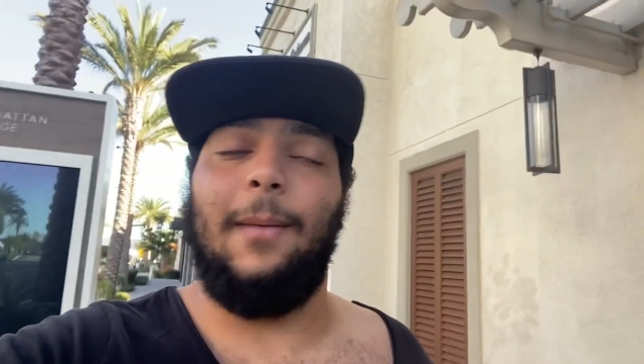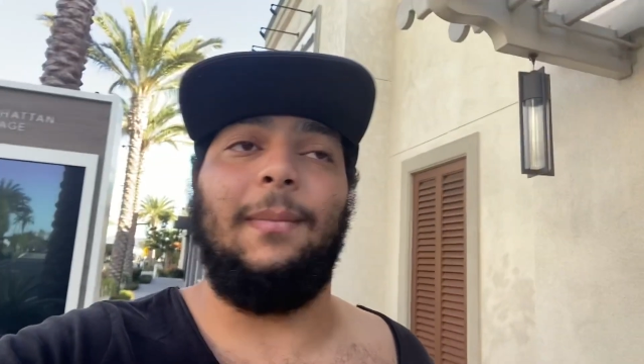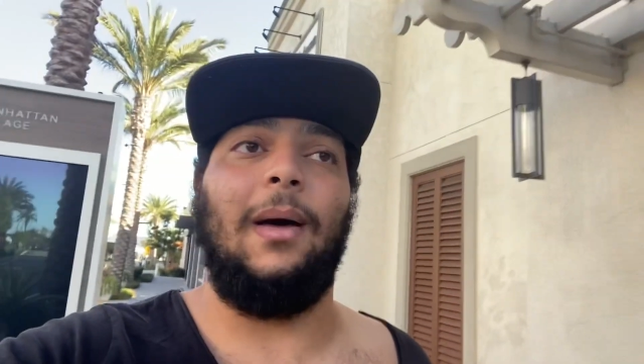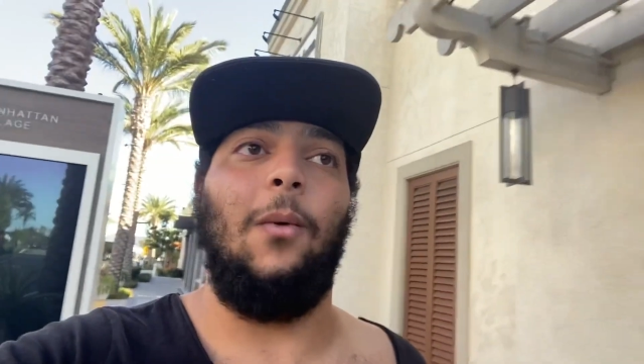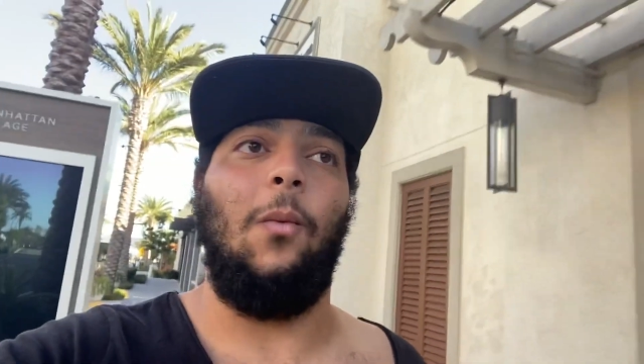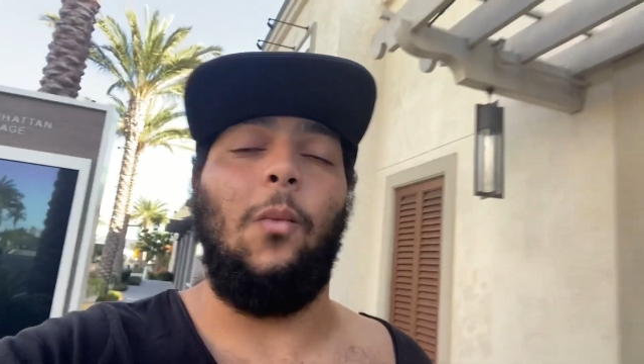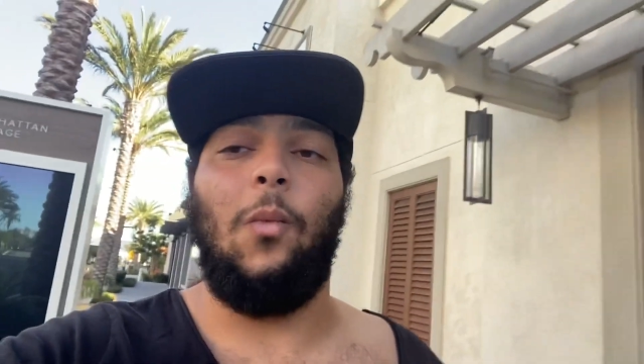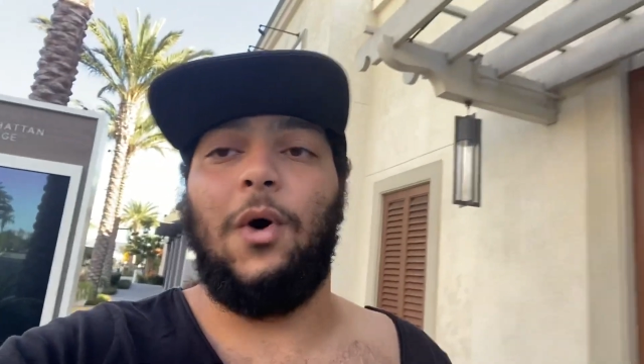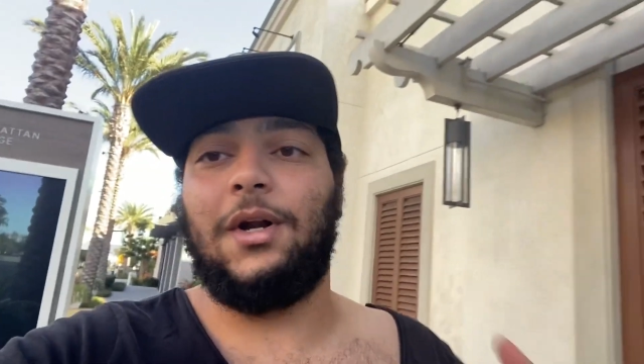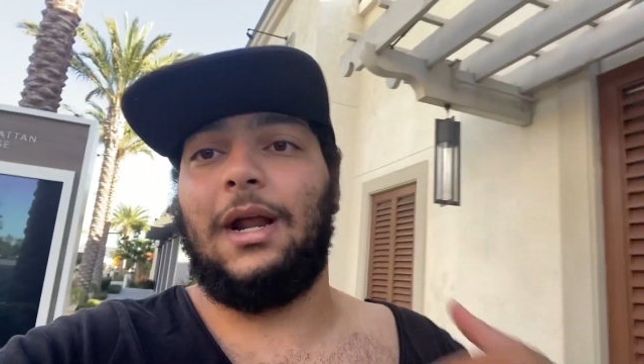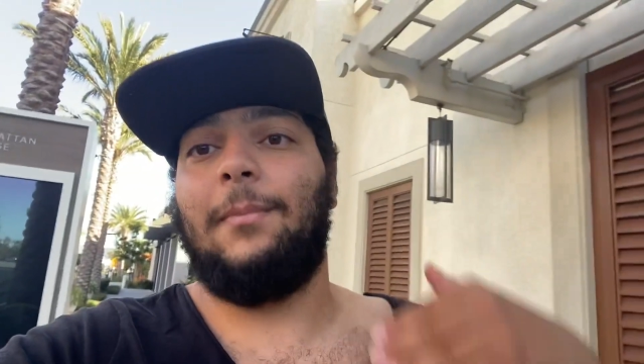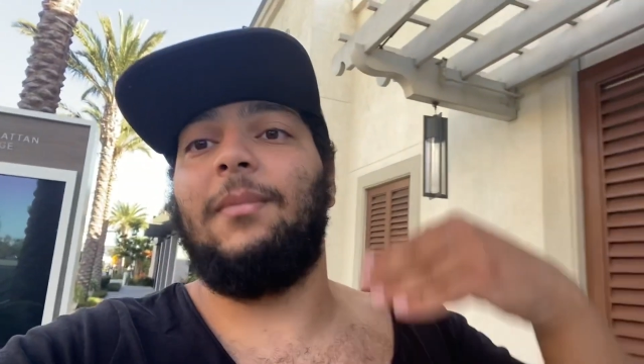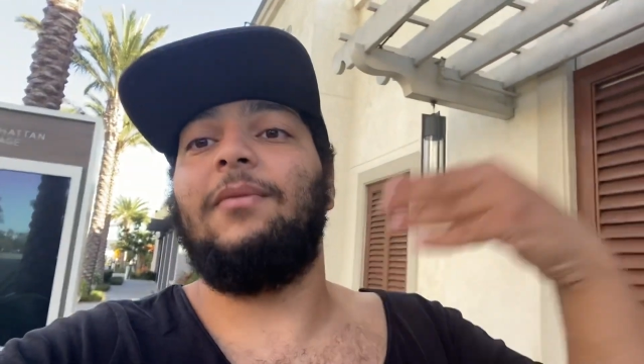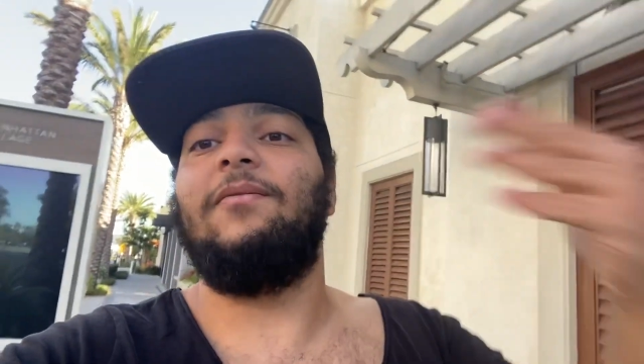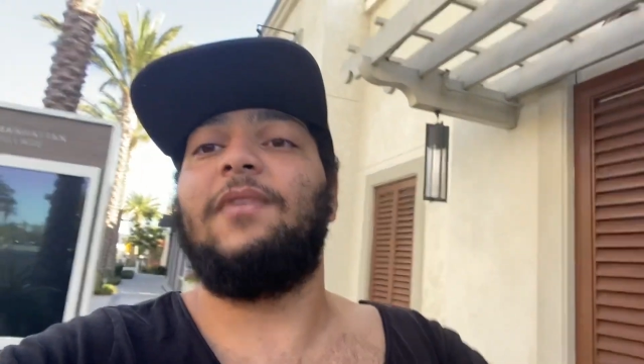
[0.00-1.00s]
but when
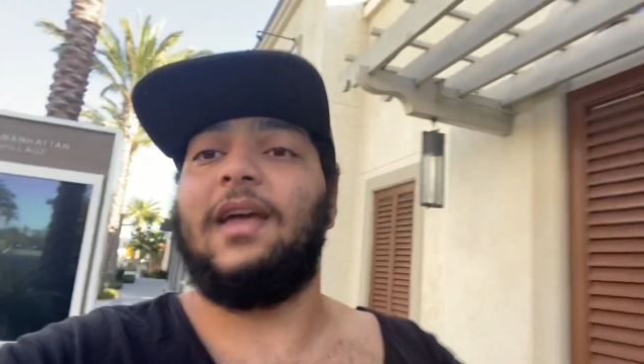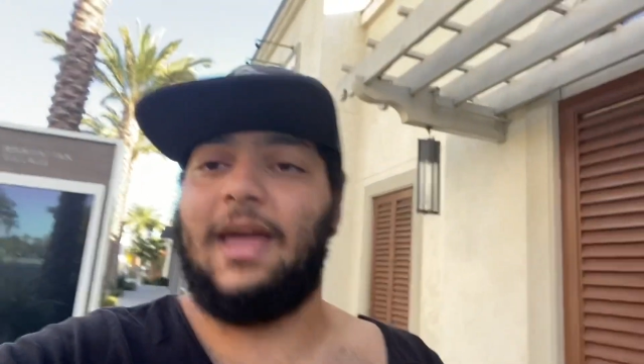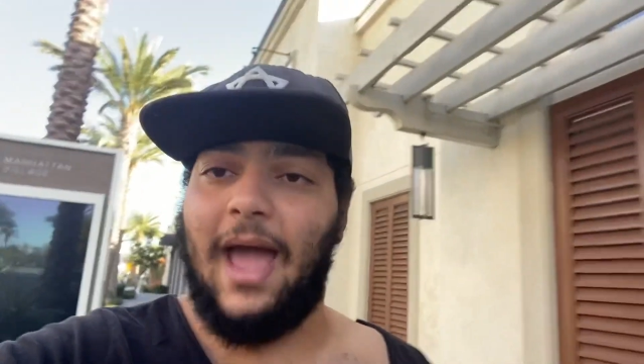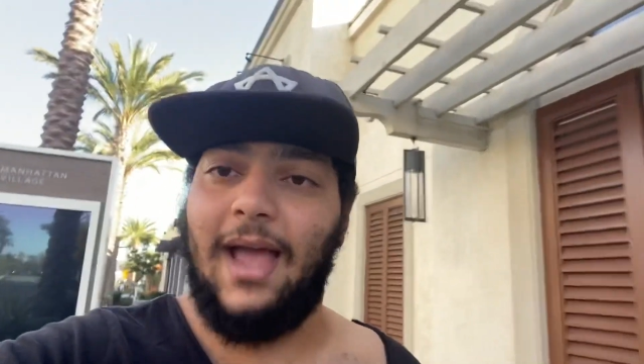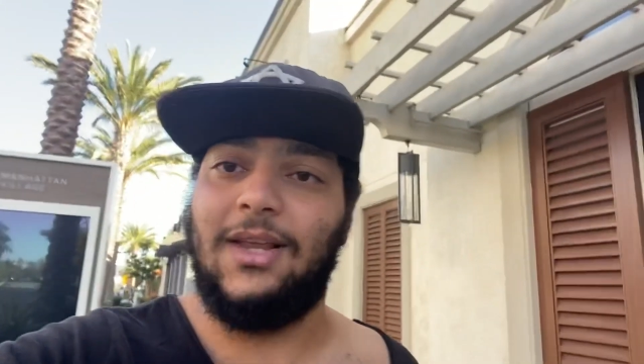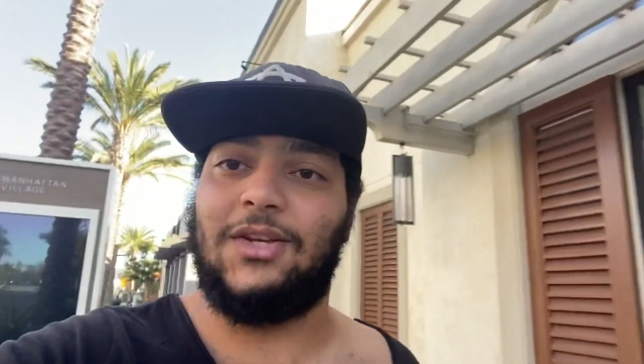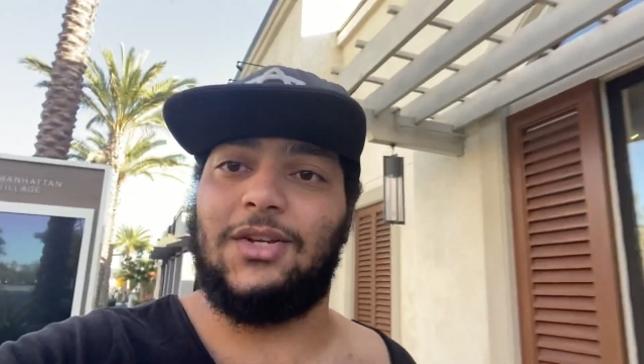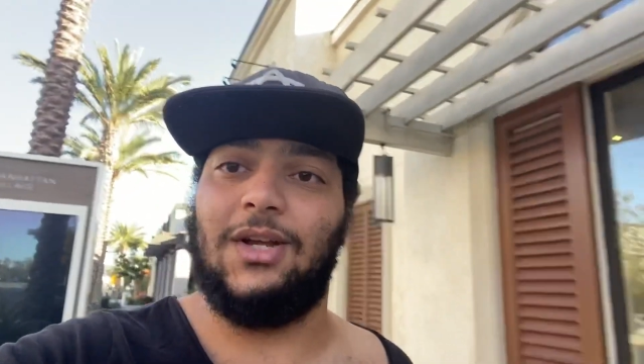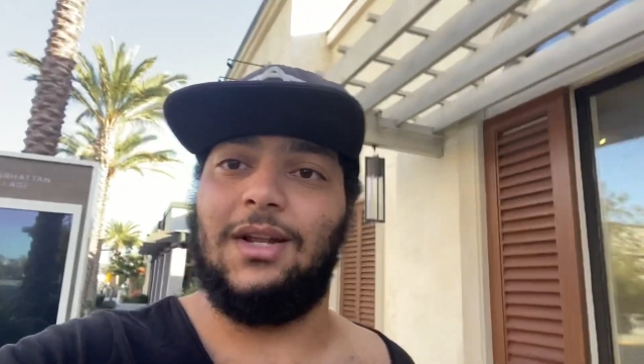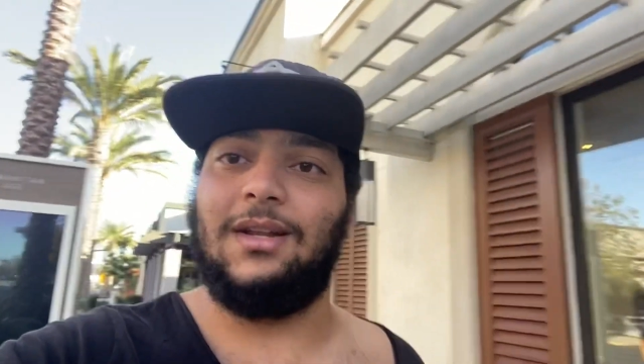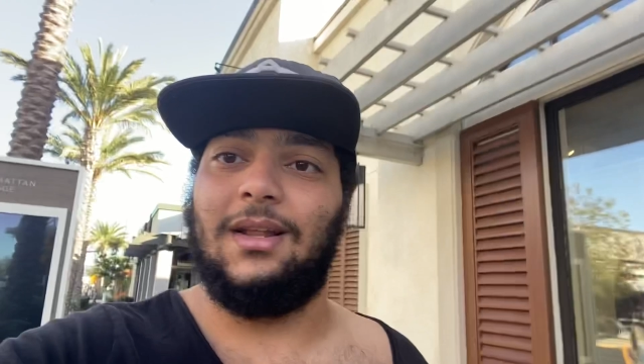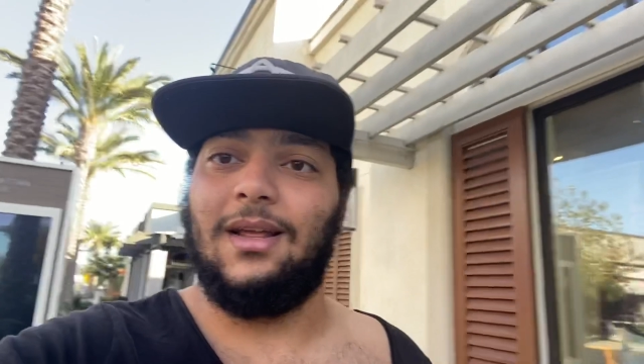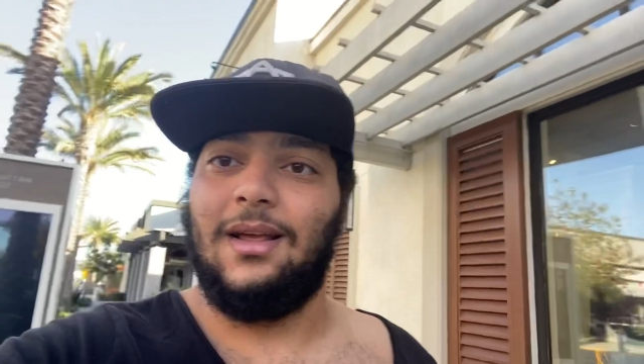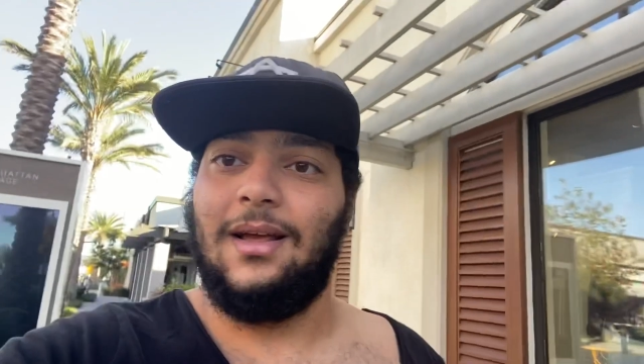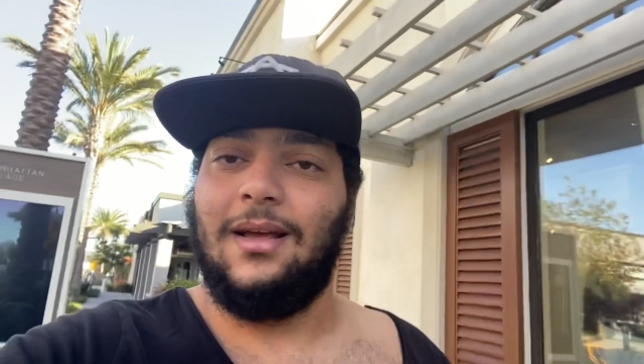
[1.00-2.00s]
I'm on
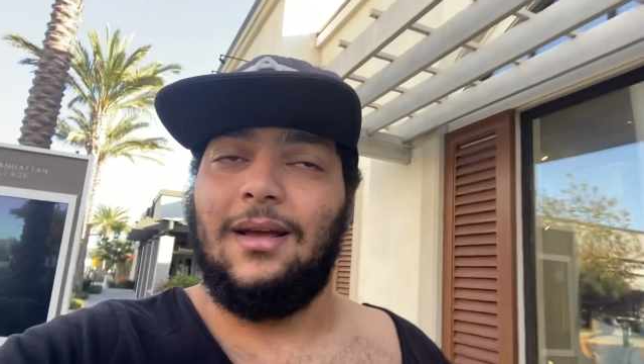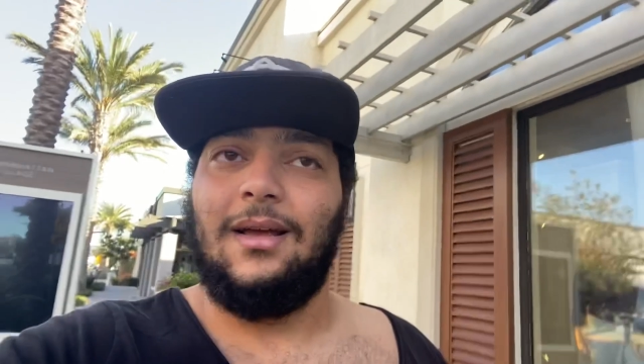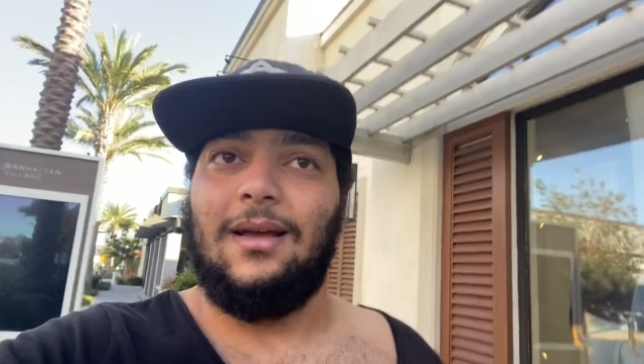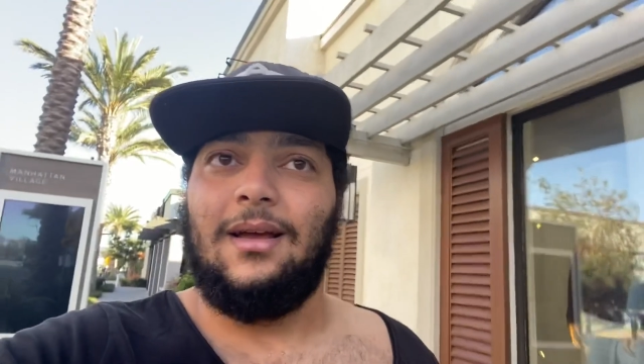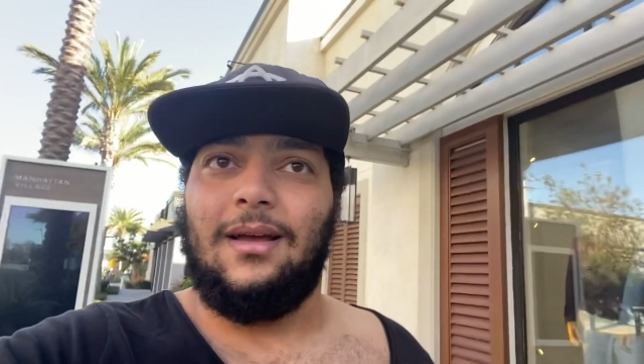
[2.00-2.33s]
vacation,